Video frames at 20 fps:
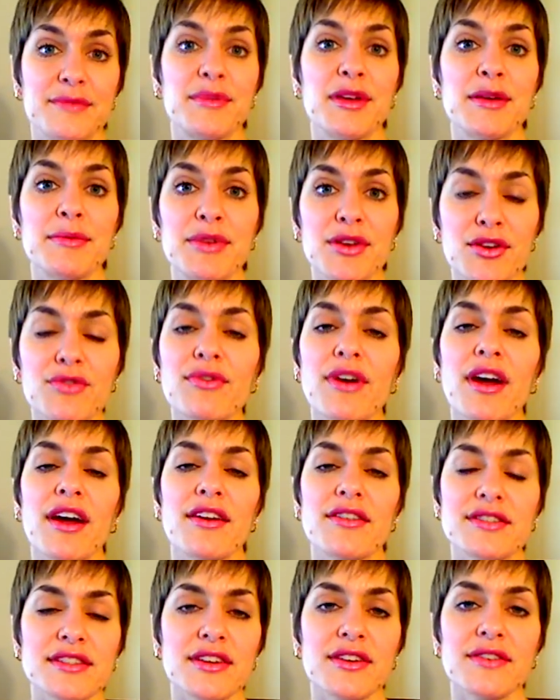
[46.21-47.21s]
maybe
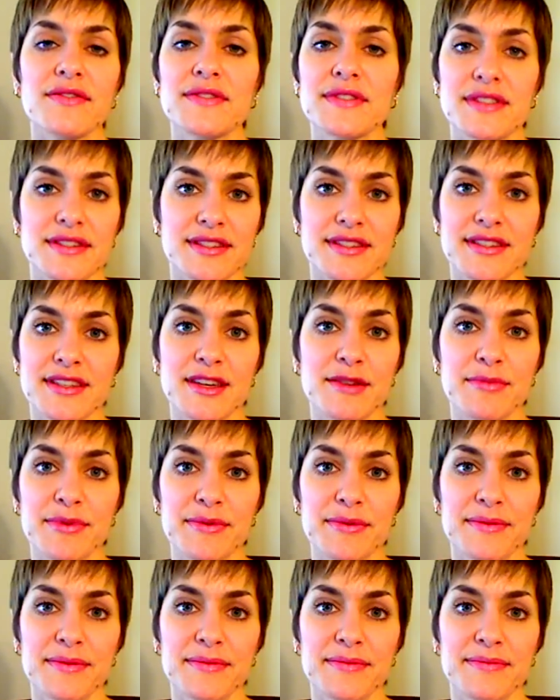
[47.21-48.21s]
cry ourselves to sleep,
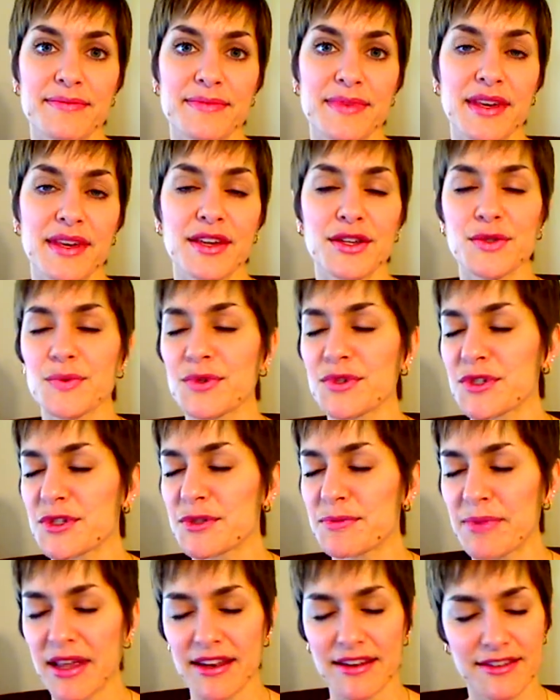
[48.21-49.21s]
because we're
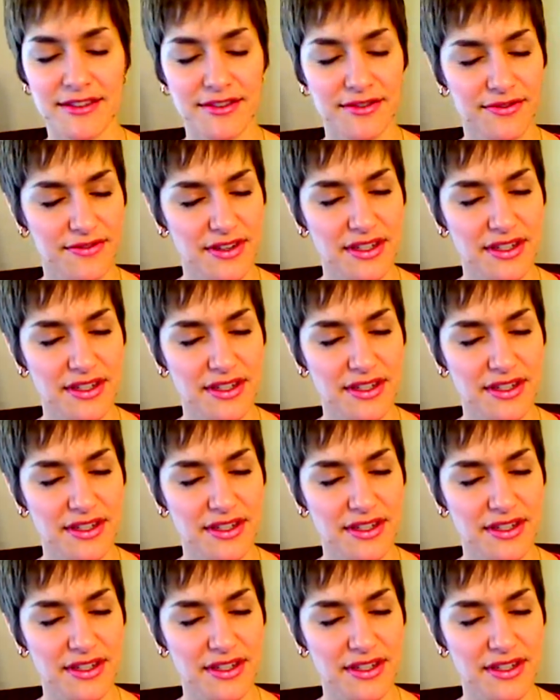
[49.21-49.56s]
spent